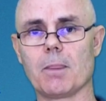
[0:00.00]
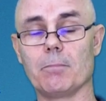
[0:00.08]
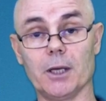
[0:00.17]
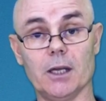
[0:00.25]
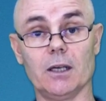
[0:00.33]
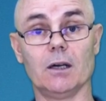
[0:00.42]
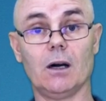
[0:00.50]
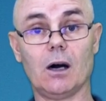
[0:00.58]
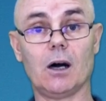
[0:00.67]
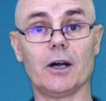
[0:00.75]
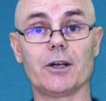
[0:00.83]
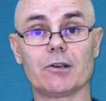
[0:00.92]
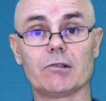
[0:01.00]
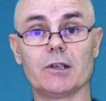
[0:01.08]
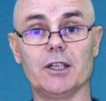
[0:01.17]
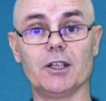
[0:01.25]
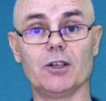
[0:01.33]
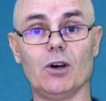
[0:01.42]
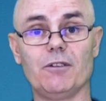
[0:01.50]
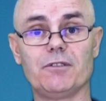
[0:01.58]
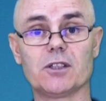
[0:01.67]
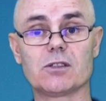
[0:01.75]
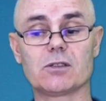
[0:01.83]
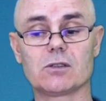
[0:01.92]
being higher in an
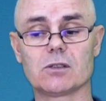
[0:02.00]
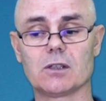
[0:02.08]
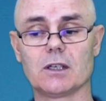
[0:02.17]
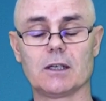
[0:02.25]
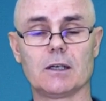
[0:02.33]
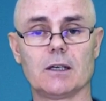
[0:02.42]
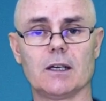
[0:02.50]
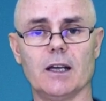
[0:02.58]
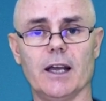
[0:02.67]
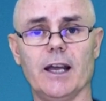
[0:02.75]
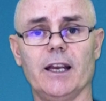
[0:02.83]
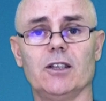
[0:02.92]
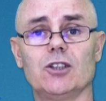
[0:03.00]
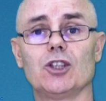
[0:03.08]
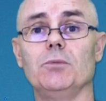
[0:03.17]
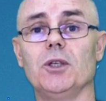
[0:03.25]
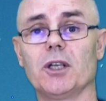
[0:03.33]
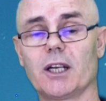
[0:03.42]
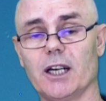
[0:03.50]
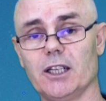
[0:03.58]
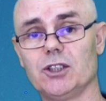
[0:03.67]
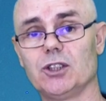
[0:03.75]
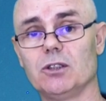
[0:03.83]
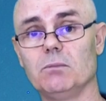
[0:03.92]
office and
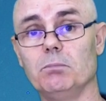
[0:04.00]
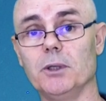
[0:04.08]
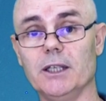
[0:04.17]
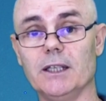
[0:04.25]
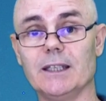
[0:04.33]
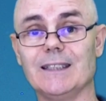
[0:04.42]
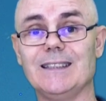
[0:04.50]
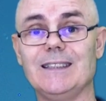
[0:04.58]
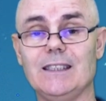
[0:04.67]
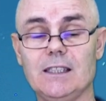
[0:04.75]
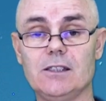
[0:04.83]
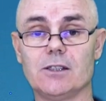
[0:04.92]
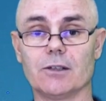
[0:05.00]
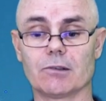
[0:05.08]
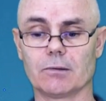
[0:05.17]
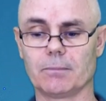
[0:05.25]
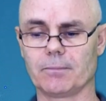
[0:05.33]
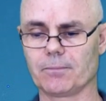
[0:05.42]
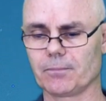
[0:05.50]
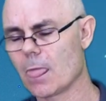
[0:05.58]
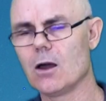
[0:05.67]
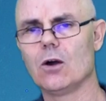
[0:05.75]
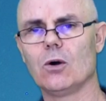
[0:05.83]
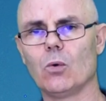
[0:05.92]
communication being easier.
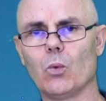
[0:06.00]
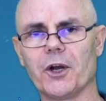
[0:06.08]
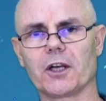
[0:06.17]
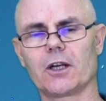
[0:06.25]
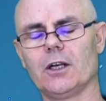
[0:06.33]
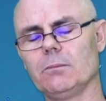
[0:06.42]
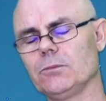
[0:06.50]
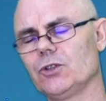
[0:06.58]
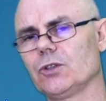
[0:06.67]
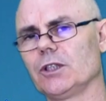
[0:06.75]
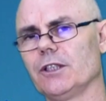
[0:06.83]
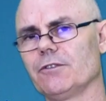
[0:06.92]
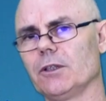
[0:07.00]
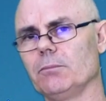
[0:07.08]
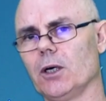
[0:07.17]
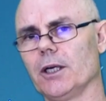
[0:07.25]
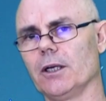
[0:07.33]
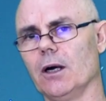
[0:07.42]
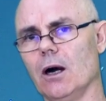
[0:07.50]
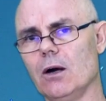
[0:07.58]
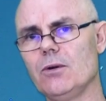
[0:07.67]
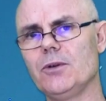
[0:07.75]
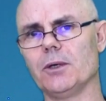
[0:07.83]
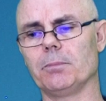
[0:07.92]
When it comes to giving my
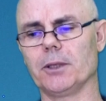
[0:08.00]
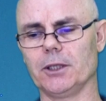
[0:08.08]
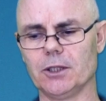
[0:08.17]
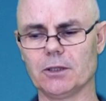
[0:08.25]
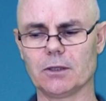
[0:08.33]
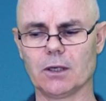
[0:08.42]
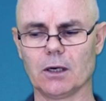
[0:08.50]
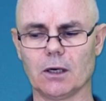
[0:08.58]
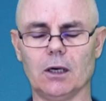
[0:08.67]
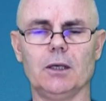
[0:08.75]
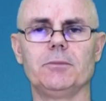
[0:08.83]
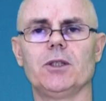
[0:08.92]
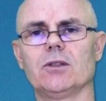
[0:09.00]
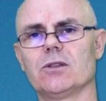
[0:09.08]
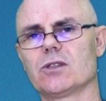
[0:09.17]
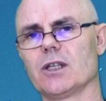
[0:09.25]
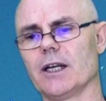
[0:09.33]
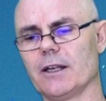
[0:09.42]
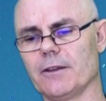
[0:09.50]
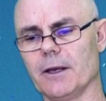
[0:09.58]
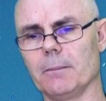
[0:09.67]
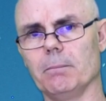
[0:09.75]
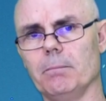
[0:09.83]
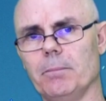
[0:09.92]
own opinion, I'm going to say
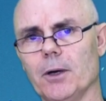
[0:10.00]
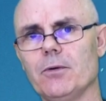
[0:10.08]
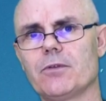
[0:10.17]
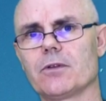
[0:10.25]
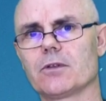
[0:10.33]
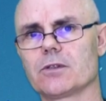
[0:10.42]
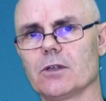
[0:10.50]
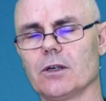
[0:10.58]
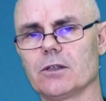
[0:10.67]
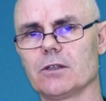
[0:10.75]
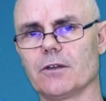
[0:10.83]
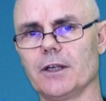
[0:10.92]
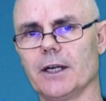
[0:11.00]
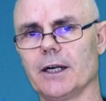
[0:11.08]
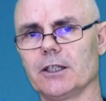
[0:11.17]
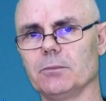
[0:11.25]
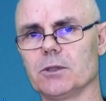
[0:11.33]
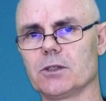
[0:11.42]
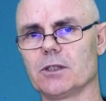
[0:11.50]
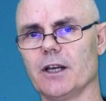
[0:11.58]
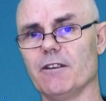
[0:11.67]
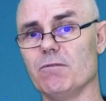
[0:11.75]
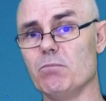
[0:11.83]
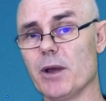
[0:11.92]
that both sides of the arguments
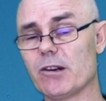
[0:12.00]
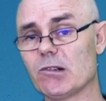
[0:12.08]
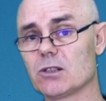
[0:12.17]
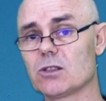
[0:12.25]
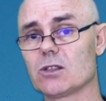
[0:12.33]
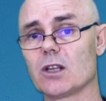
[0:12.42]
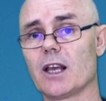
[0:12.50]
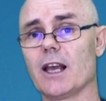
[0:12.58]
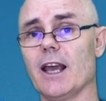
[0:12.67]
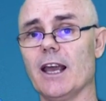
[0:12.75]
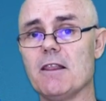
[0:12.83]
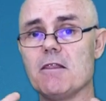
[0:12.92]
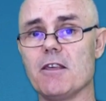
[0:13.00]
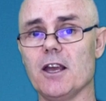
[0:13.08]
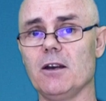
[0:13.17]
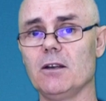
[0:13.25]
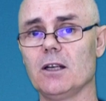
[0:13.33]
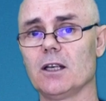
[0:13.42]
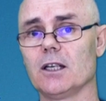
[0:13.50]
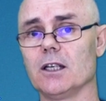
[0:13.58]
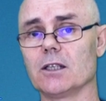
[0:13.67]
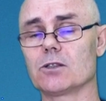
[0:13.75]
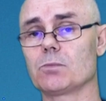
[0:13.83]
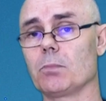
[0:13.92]
have merits and then
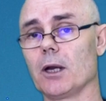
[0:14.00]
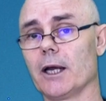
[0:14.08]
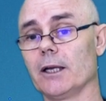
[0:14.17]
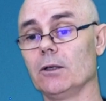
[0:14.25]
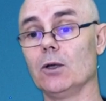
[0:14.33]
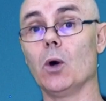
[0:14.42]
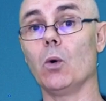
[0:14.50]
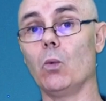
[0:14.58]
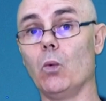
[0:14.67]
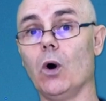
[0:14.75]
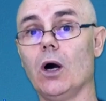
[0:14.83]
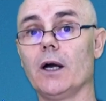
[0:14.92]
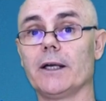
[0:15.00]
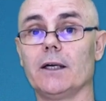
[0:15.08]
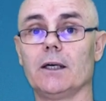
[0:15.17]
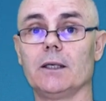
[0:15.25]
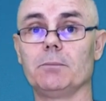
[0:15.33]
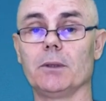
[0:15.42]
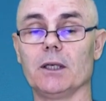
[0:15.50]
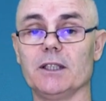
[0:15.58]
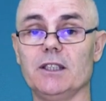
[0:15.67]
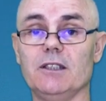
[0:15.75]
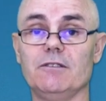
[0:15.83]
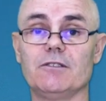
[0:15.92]
explain why I
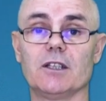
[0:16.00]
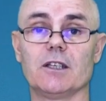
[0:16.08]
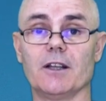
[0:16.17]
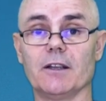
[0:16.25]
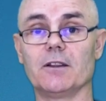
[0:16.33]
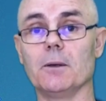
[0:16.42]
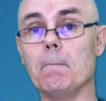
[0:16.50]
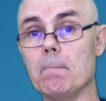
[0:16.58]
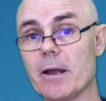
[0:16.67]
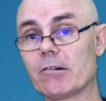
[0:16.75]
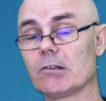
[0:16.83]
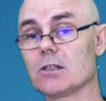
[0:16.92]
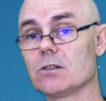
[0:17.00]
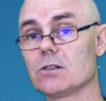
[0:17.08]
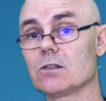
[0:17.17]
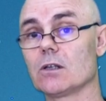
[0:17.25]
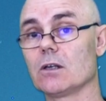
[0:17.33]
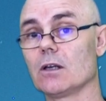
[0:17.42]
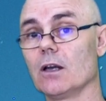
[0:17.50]
believe that the merits